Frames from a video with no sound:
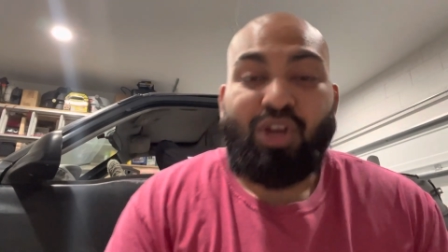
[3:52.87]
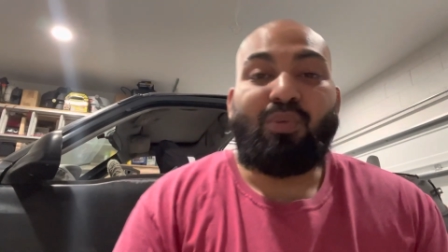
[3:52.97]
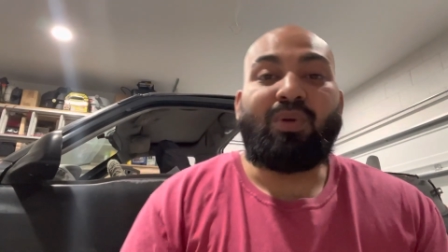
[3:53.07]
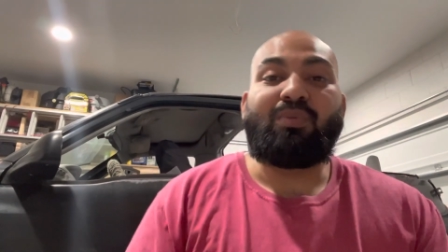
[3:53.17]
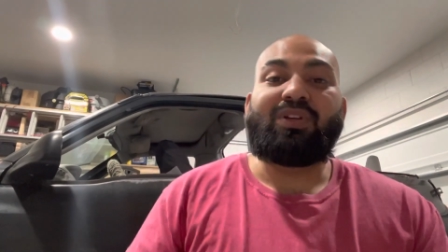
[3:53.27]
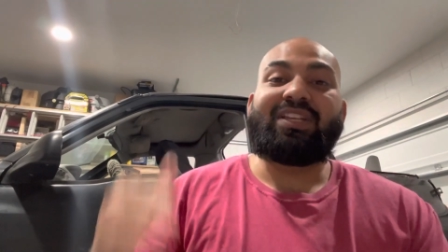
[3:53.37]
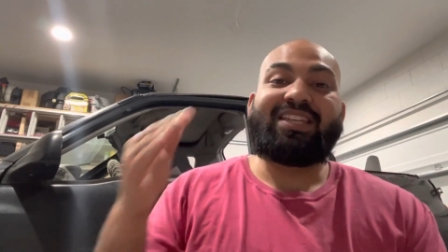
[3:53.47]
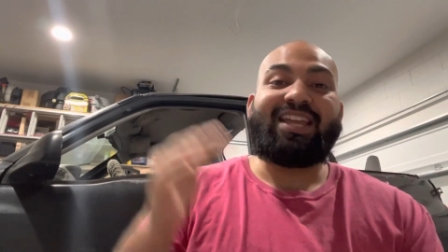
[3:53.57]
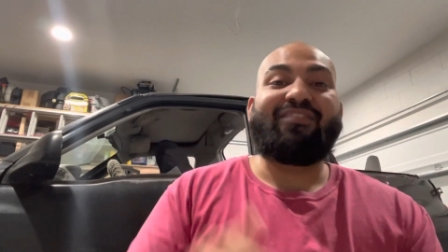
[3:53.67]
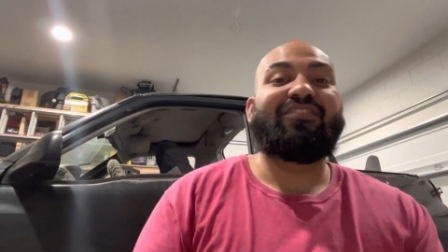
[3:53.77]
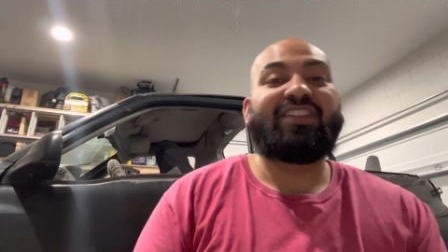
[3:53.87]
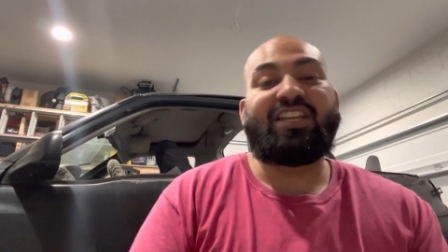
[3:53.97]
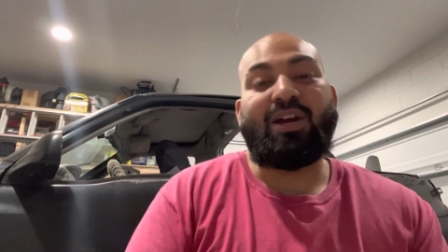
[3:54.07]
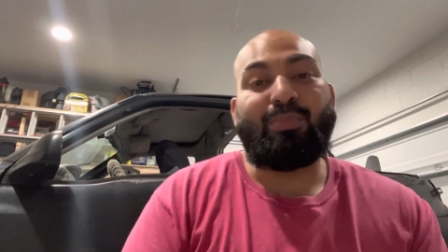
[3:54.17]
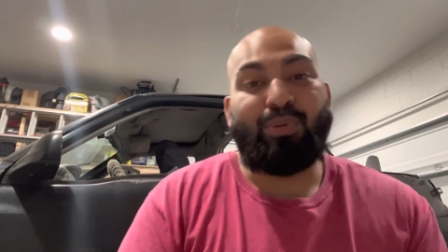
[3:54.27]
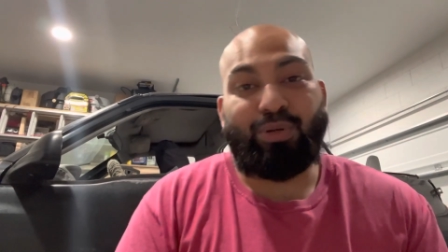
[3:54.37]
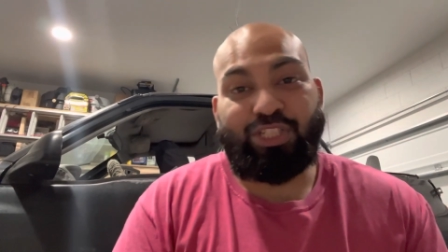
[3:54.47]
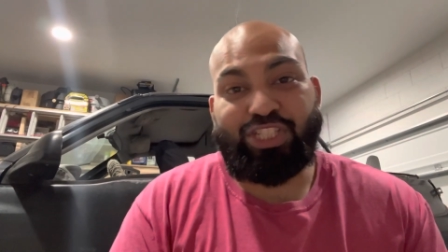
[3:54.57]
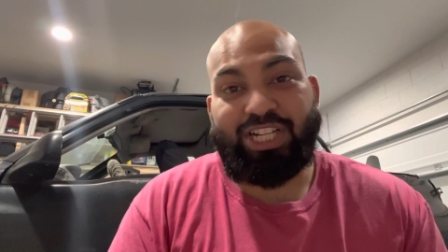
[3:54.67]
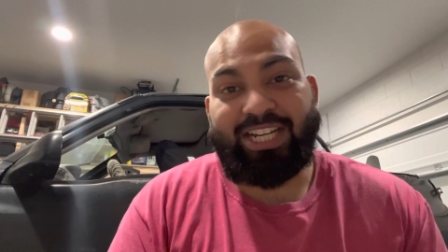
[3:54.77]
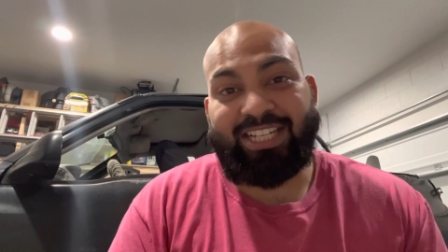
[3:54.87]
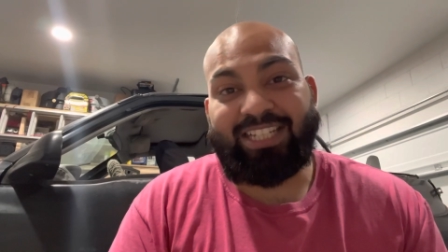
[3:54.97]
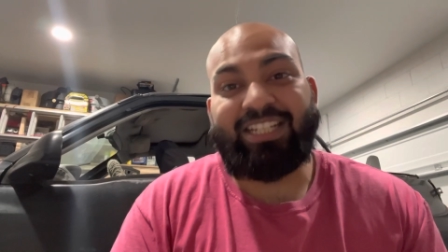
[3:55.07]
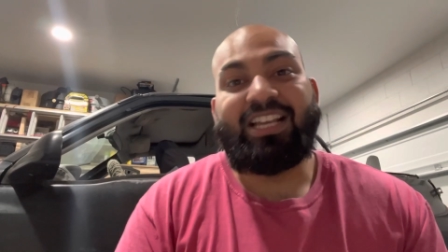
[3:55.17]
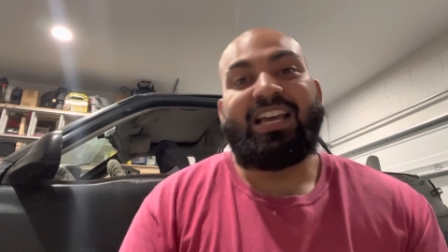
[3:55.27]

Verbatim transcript: We would definitely appreciate it.